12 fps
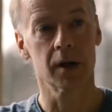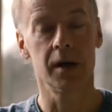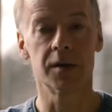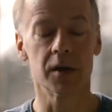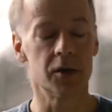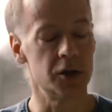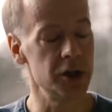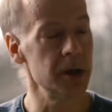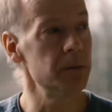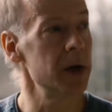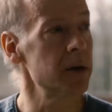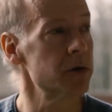It's a
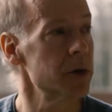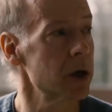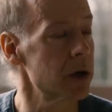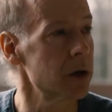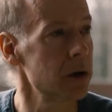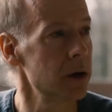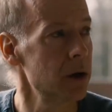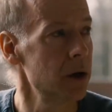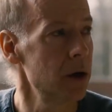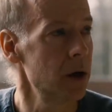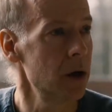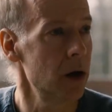geometric
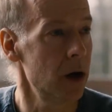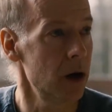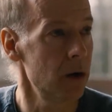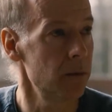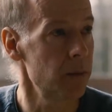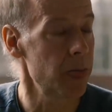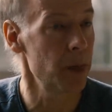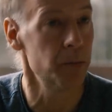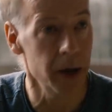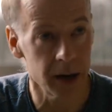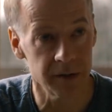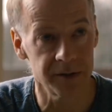
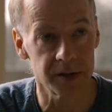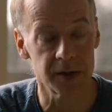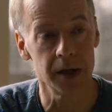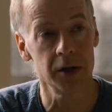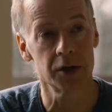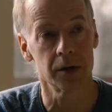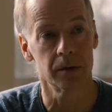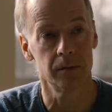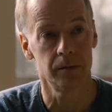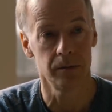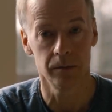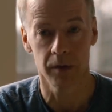manifestation,
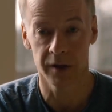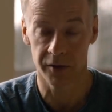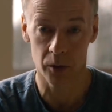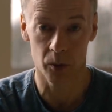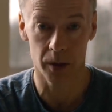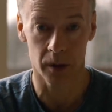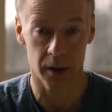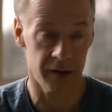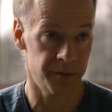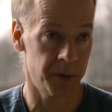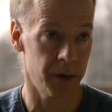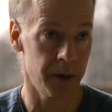if you will,
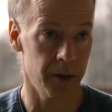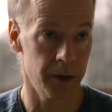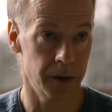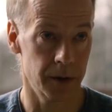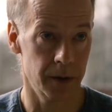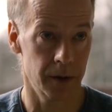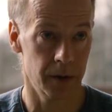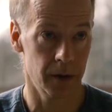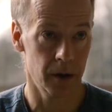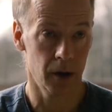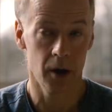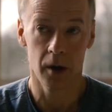of polarity.
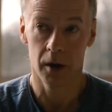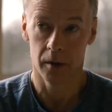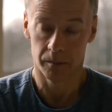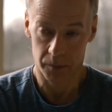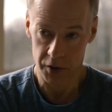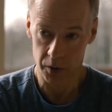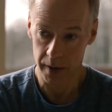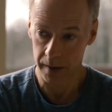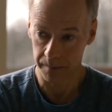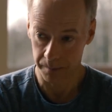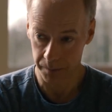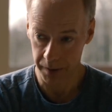So
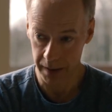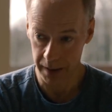that